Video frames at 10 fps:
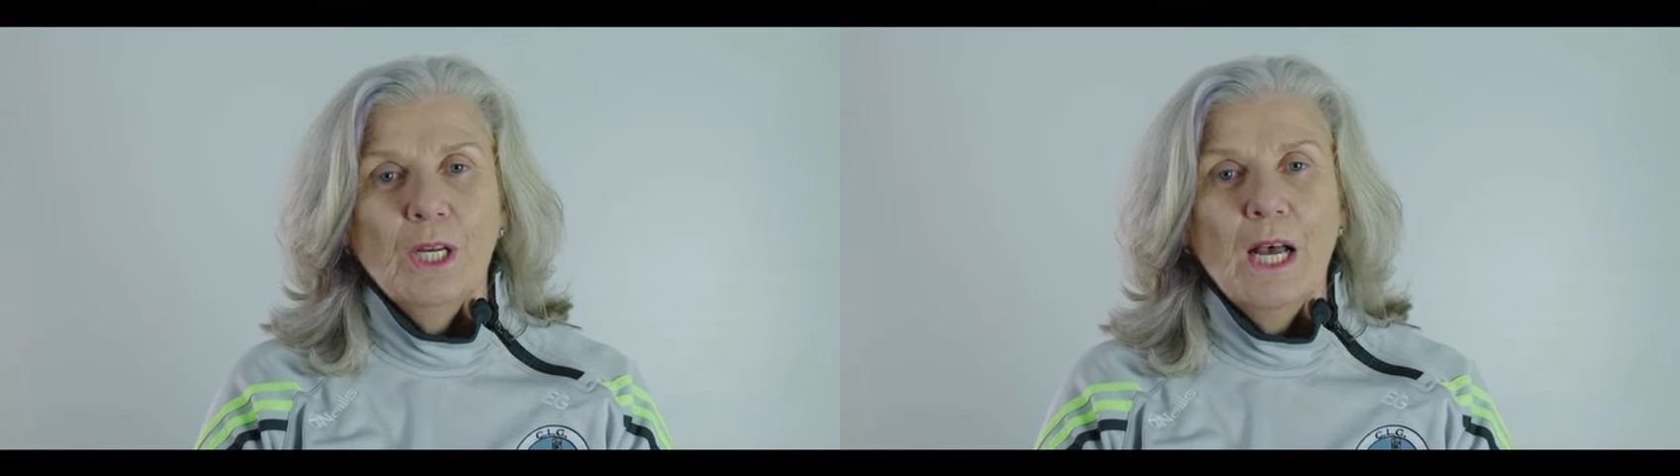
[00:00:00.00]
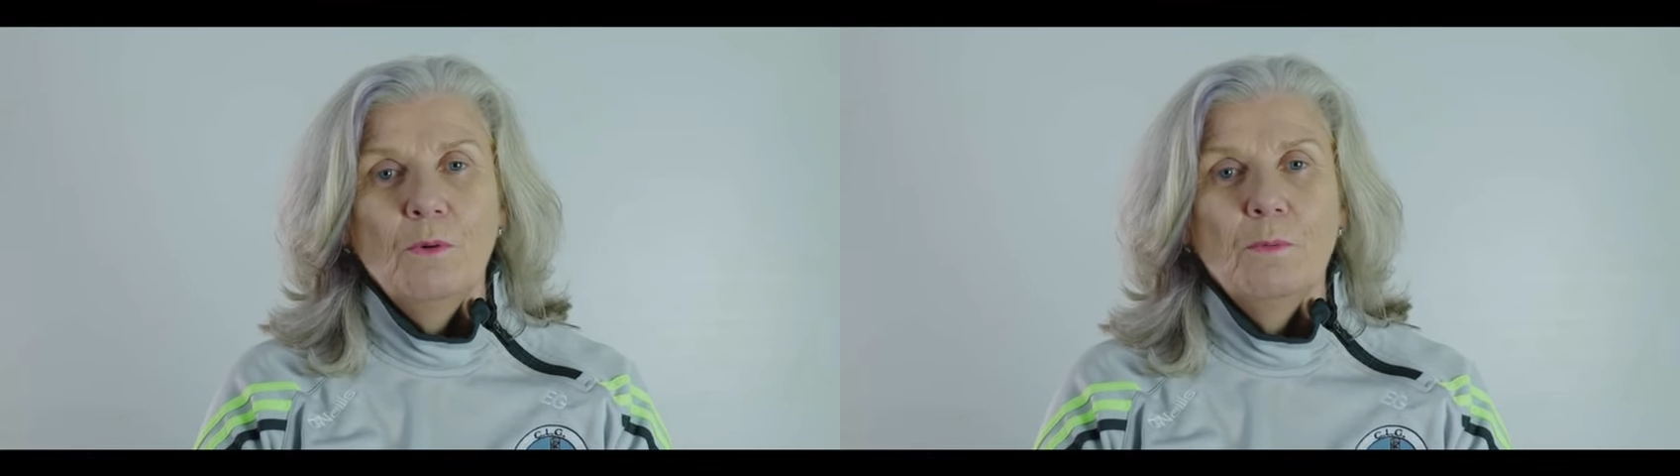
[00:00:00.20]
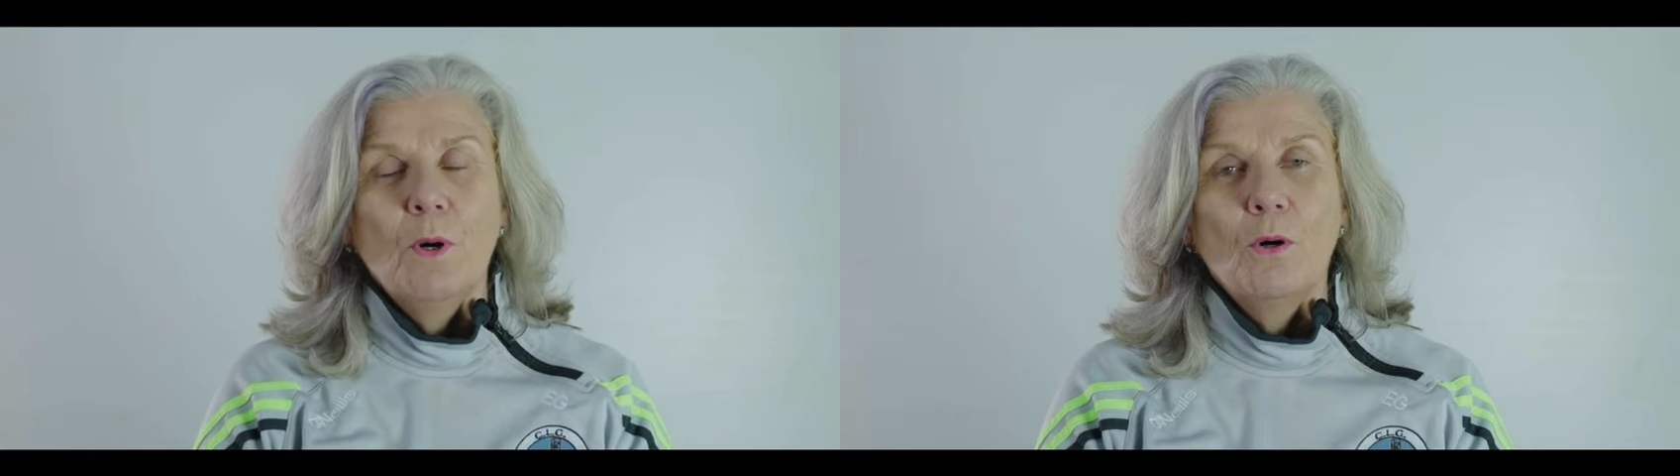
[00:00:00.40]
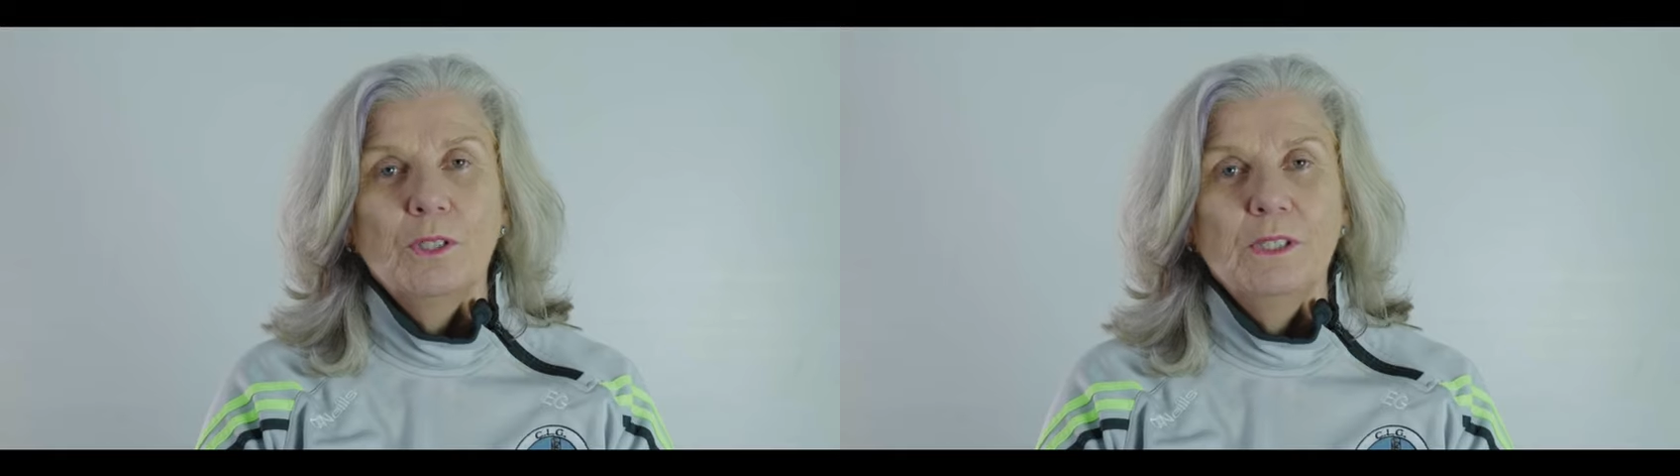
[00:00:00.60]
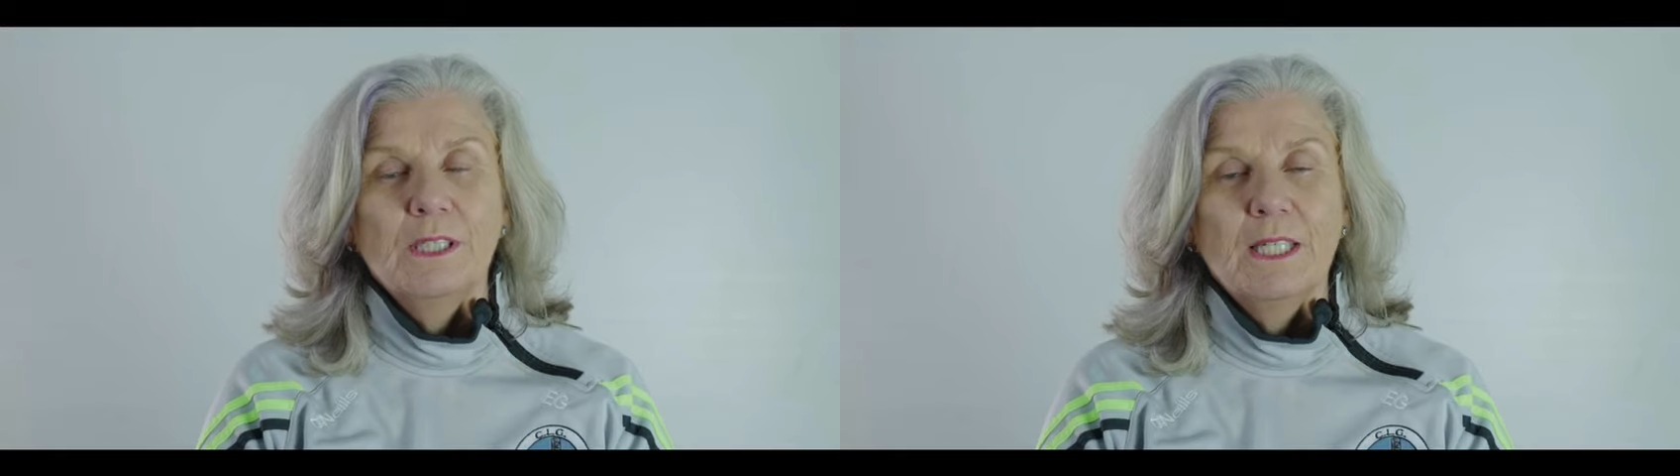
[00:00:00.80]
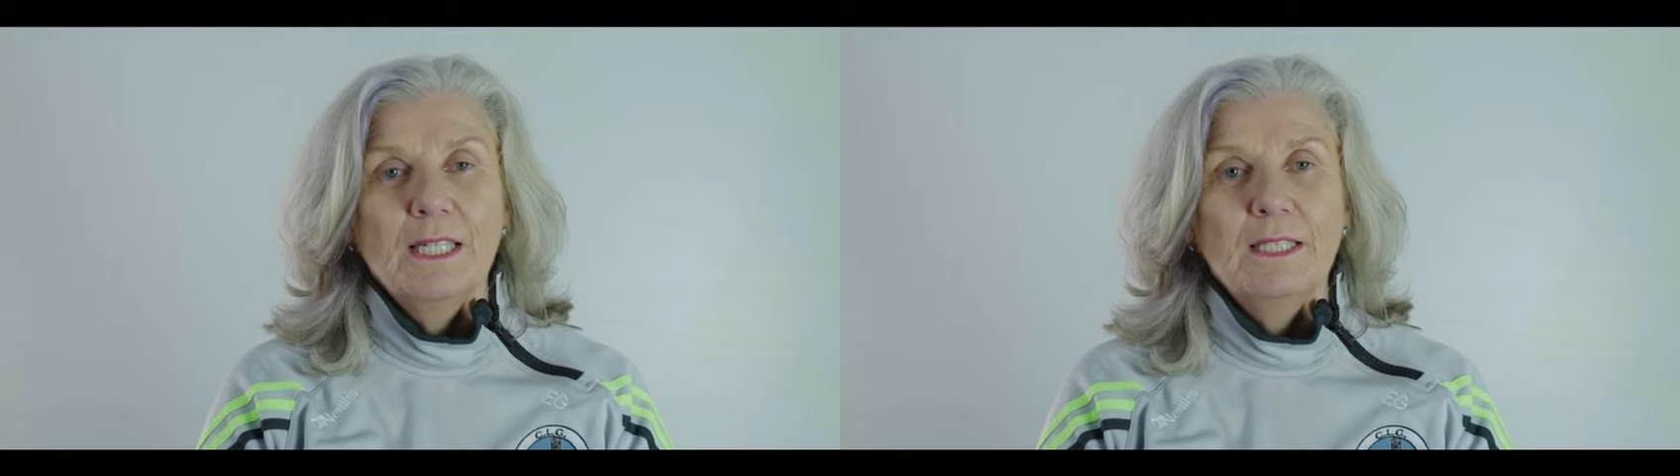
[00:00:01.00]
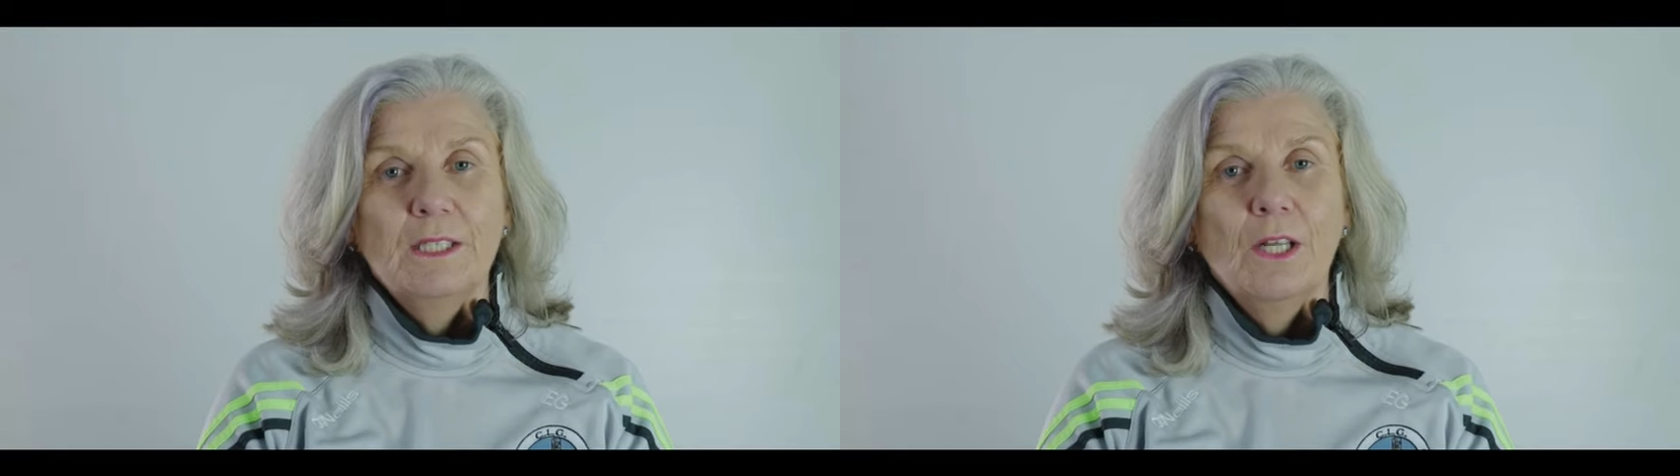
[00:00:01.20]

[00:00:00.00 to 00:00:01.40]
how important it is